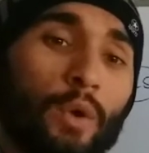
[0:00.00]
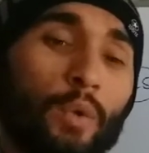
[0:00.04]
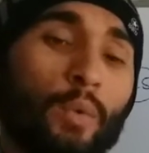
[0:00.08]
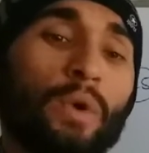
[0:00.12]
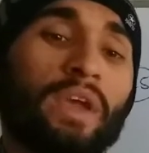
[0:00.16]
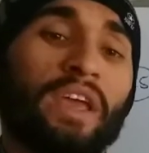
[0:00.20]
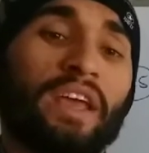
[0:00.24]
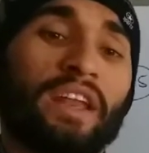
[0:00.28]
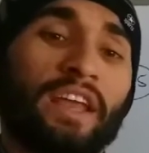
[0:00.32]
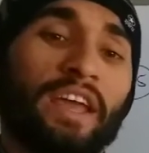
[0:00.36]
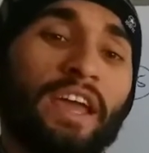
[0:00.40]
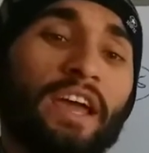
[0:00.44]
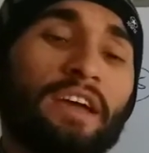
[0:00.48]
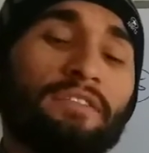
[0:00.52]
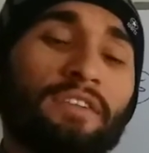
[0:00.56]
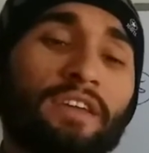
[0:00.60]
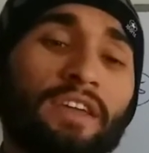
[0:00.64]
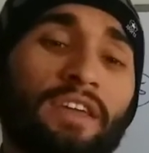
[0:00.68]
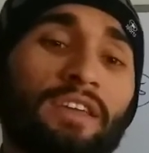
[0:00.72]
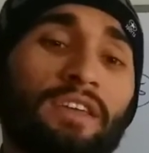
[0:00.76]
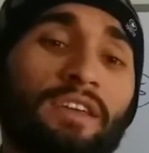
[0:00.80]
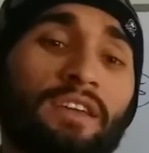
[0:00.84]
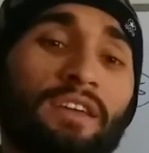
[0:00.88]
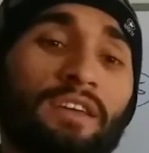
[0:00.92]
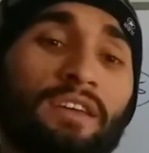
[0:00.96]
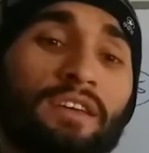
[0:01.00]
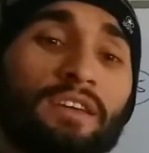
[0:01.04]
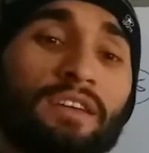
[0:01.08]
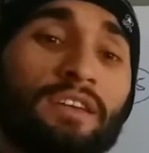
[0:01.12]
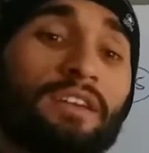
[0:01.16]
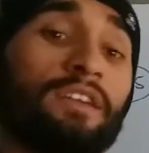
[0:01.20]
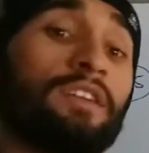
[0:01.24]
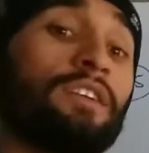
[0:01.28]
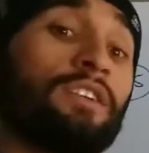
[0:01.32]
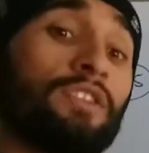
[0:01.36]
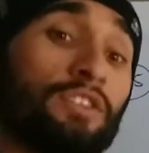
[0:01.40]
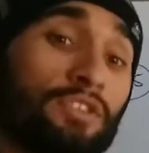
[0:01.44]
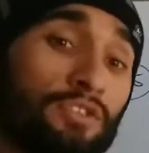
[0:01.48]
We are having
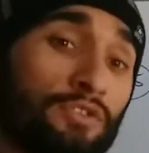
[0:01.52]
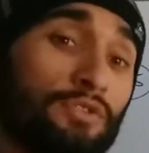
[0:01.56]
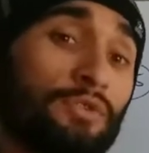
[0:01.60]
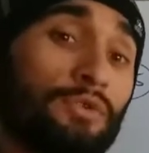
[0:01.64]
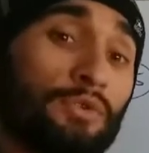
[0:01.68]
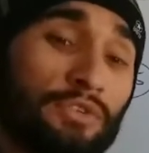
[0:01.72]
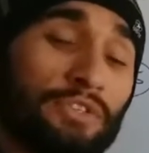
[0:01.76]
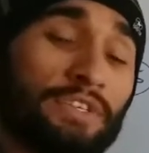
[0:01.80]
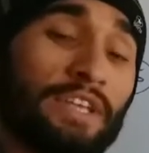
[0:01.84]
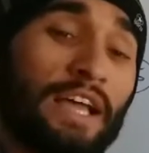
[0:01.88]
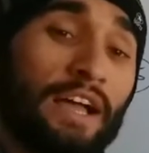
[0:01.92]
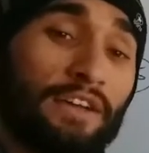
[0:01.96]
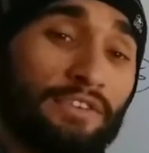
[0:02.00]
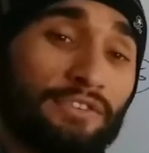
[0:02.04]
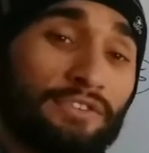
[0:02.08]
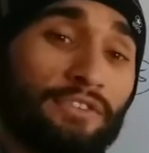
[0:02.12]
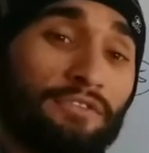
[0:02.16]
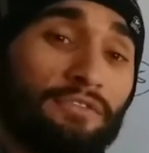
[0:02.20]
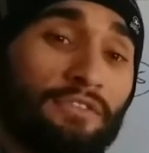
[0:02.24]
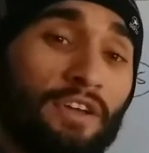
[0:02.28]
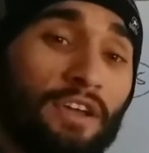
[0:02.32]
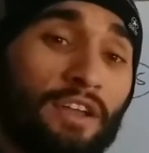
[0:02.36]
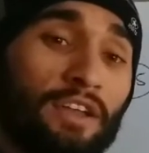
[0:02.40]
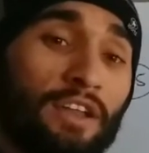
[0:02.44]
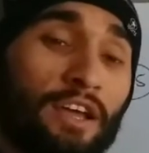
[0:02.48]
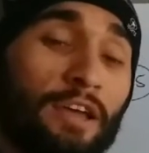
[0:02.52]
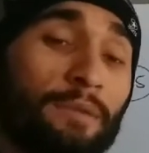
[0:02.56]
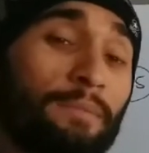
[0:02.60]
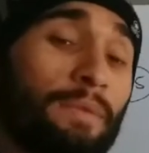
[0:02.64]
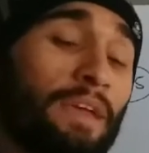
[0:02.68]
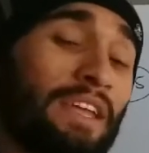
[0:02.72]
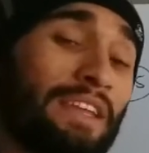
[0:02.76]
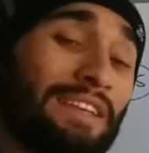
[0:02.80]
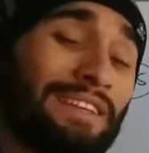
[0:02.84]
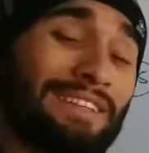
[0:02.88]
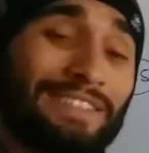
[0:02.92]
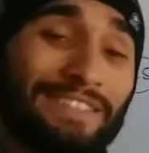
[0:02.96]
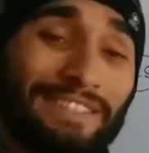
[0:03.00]
two sounds of it. I
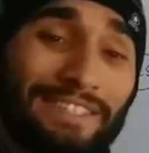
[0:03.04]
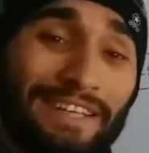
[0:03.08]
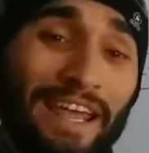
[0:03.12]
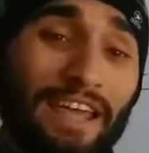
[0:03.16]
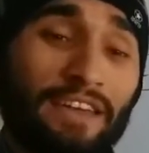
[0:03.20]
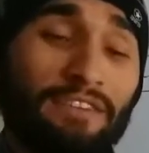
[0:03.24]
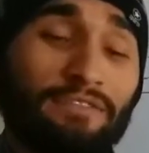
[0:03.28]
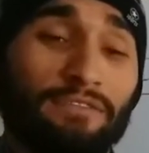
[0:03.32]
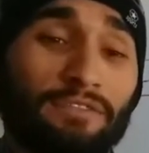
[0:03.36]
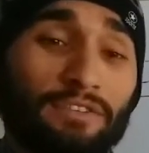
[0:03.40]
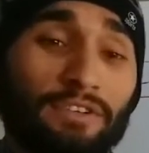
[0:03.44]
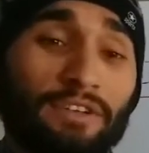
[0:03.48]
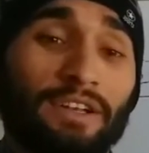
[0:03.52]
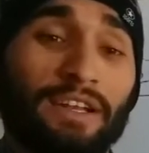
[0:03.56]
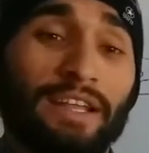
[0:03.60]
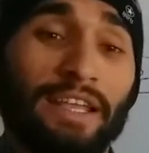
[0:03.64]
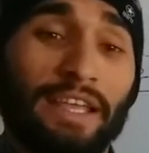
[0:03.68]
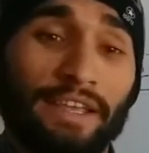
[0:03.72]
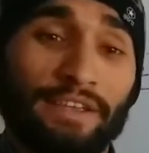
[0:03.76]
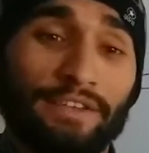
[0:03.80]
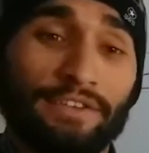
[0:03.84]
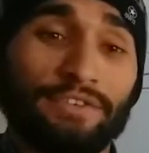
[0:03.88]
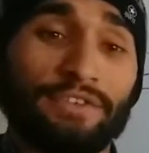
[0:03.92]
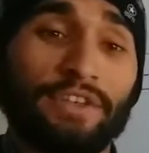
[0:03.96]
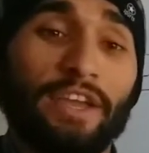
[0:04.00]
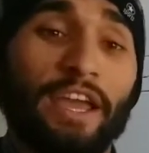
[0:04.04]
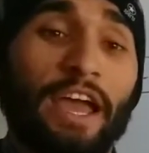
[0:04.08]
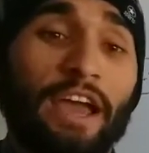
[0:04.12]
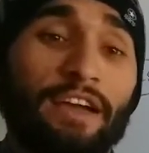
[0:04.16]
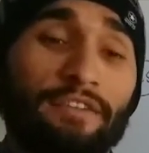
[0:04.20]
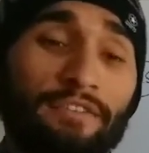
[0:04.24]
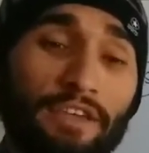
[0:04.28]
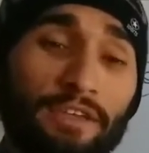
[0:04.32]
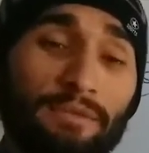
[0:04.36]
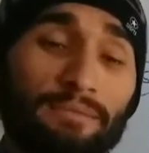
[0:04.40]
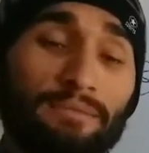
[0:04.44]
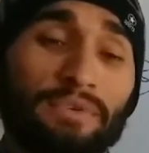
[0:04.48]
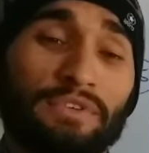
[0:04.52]
mean, travel is
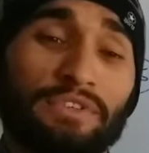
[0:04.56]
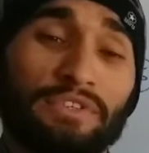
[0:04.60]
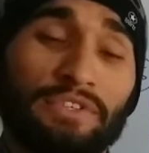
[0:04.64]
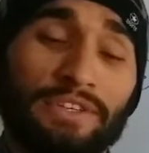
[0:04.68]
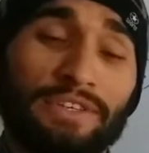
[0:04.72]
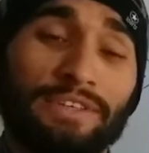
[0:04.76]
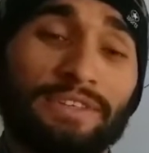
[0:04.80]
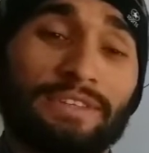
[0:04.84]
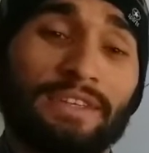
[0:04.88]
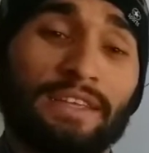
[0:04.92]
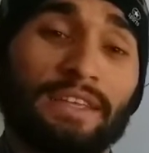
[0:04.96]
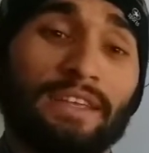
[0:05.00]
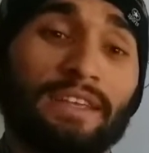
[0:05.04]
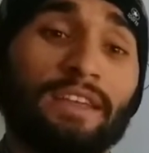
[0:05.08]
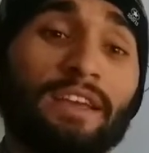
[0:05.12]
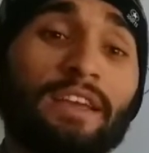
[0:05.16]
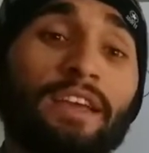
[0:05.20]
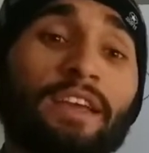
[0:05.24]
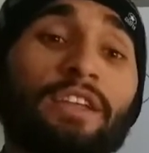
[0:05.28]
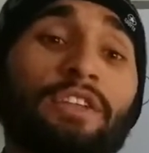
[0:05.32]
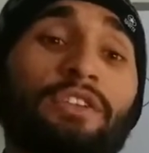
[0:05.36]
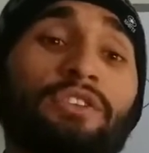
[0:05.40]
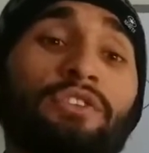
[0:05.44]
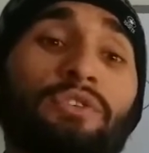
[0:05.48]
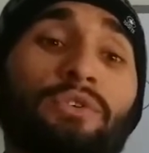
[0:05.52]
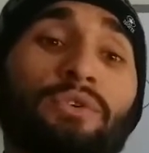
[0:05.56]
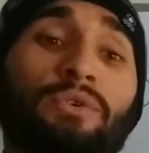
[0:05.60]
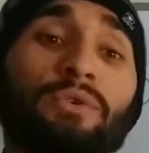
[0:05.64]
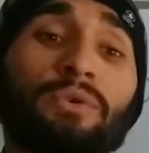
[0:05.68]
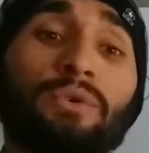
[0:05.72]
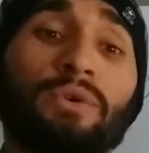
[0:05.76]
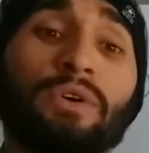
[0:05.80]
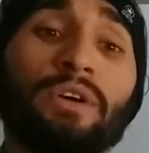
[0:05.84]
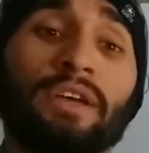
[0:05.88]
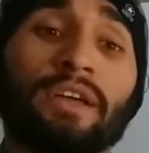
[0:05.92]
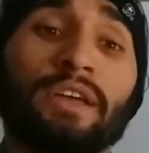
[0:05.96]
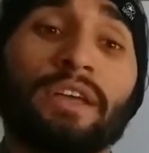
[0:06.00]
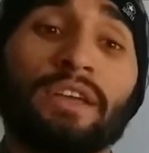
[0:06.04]
having, possessing
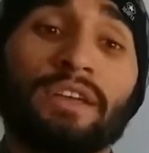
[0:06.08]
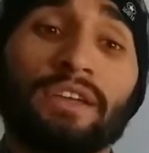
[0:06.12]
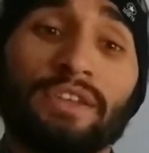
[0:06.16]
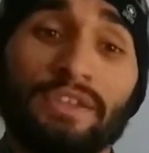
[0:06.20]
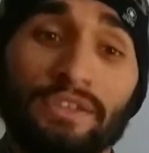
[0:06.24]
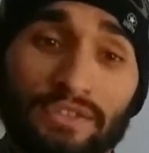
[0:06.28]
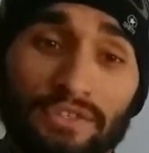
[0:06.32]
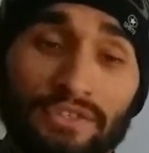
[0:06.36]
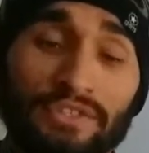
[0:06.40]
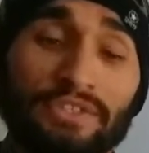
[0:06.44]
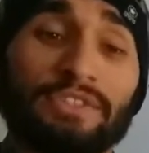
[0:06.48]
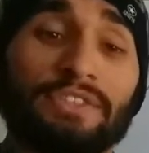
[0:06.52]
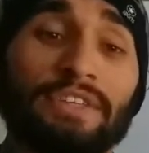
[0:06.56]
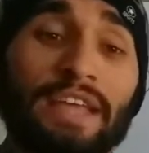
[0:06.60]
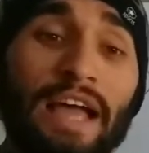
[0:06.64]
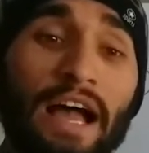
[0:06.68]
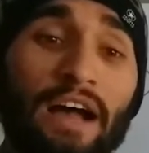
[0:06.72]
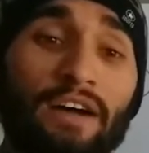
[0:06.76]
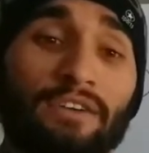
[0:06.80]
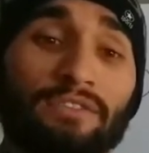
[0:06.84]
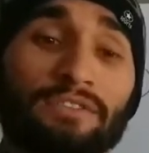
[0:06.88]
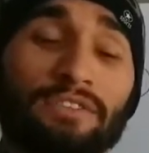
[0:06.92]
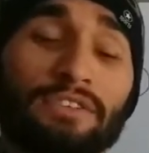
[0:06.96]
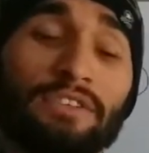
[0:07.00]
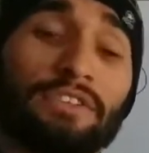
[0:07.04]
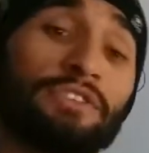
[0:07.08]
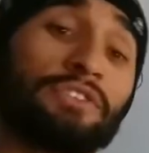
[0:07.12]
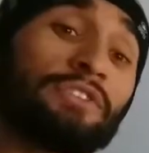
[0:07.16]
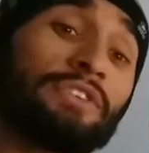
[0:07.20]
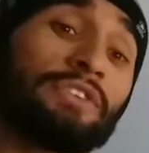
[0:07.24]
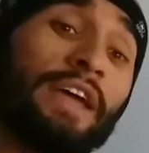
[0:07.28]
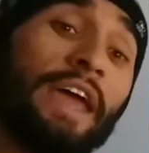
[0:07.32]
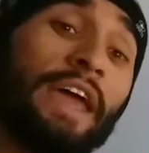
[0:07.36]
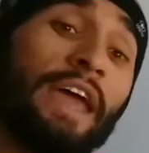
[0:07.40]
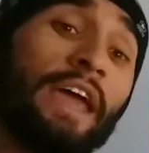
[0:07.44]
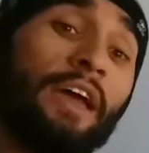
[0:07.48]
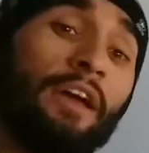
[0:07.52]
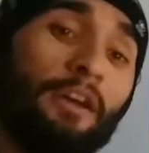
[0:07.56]
two sounds.
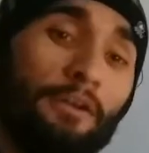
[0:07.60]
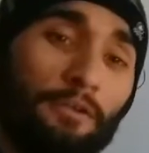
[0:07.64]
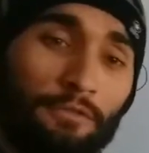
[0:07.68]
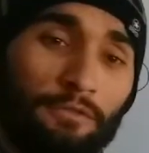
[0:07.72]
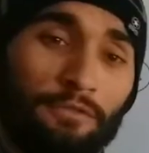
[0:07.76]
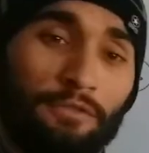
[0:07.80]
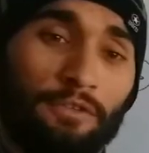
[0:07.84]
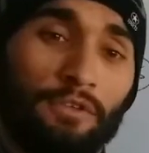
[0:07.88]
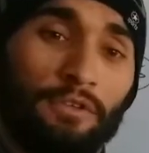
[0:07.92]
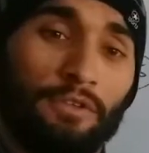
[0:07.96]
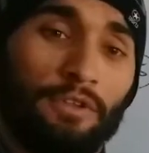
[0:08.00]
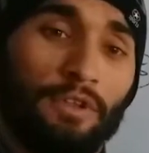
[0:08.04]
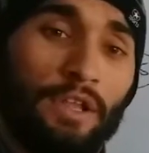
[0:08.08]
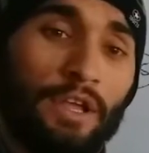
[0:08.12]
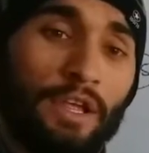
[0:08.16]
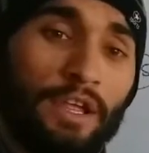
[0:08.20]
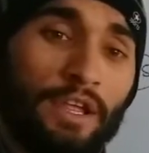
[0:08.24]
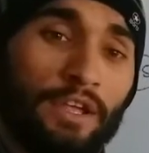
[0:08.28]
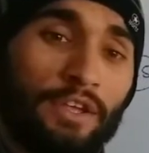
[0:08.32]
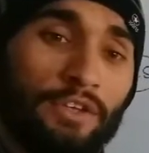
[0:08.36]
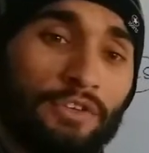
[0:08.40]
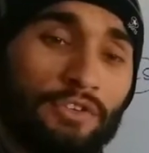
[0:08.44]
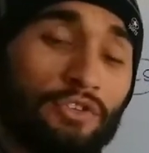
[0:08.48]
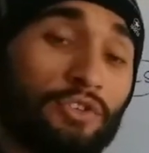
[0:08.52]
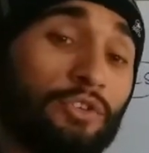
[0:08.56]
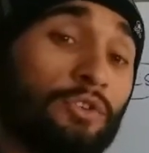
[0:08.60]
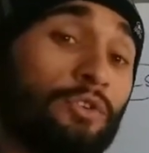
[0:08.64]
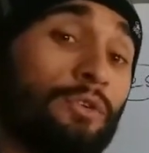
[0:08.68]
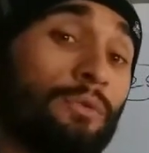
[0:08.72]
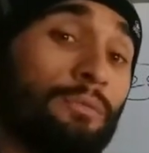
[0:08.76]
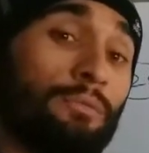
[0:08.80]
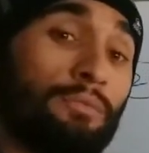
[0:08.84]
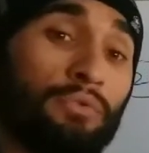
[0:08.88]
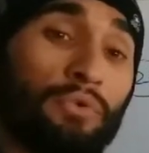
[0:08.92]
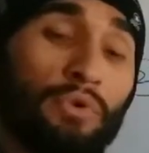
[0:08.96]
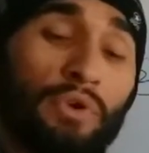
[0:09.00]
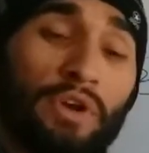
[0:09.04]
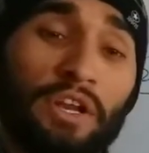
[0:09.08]
Travel. So,
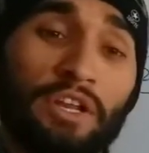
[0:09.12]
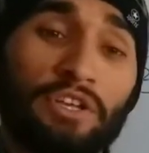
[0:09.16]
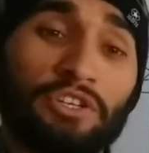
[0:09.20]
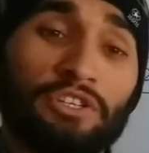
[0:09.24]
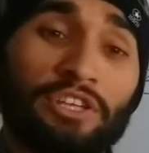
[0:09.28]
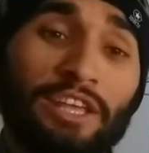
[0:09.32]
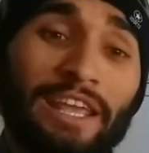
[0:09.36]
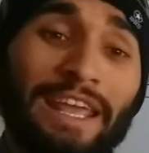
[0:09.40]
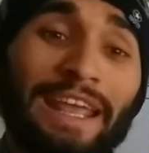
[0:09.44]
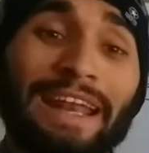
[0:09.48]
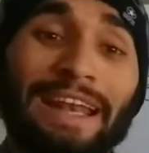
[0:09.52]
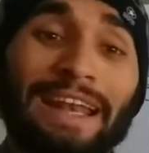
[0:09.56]
British